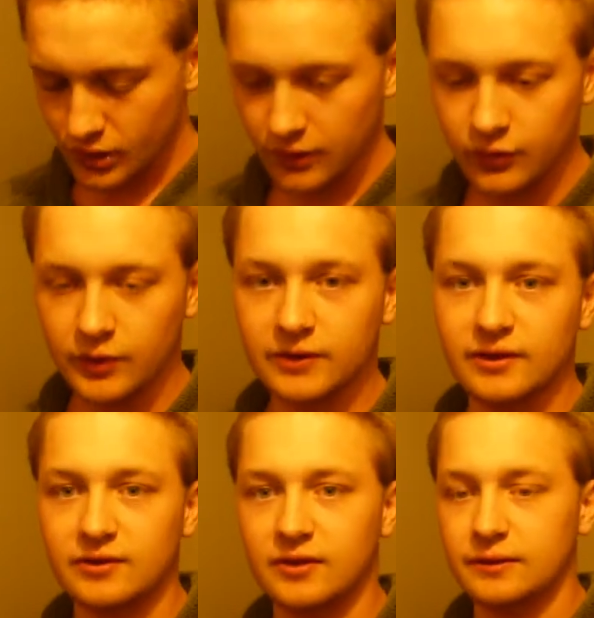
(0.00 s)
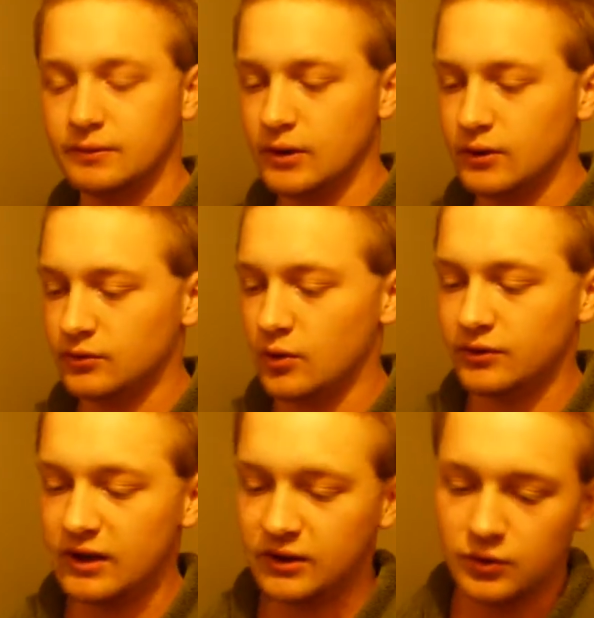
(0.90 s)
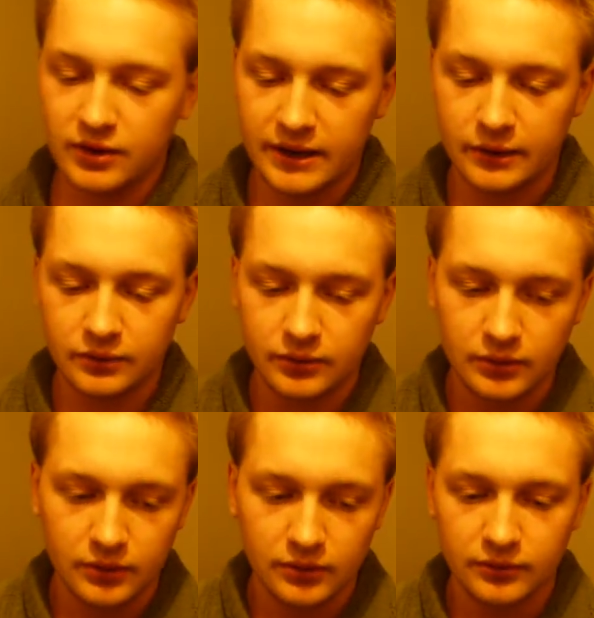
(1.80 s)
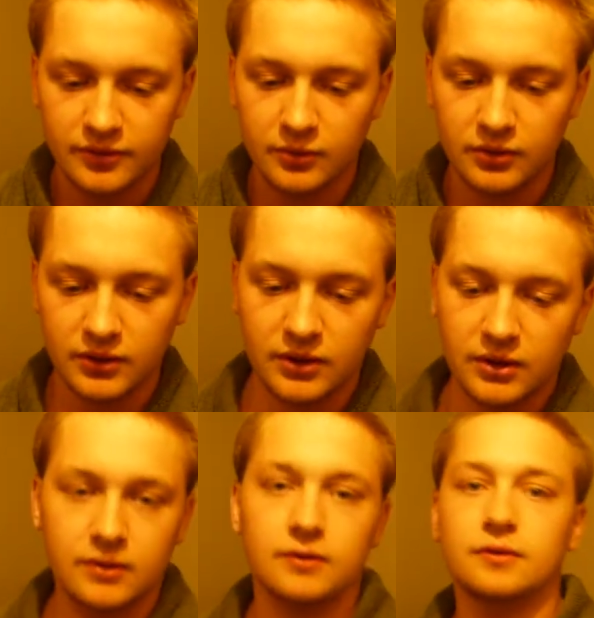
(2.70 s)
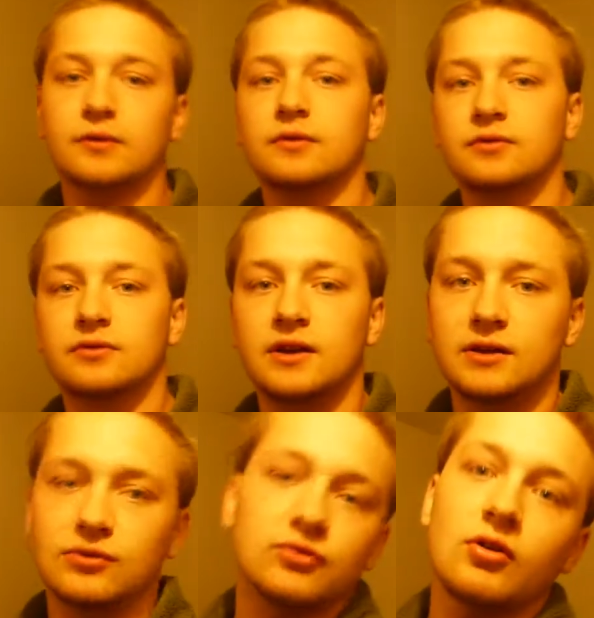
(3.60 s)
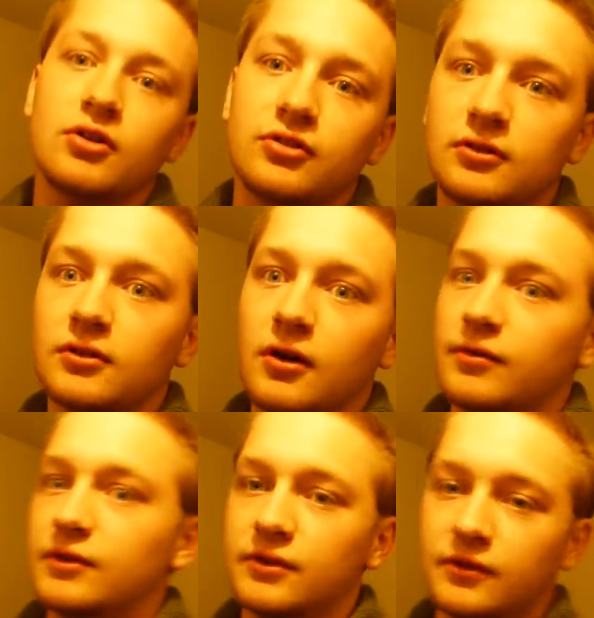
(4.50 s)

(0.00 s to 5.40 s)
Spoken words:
So I guess that's it. So I'll take you down to the deconstruction of these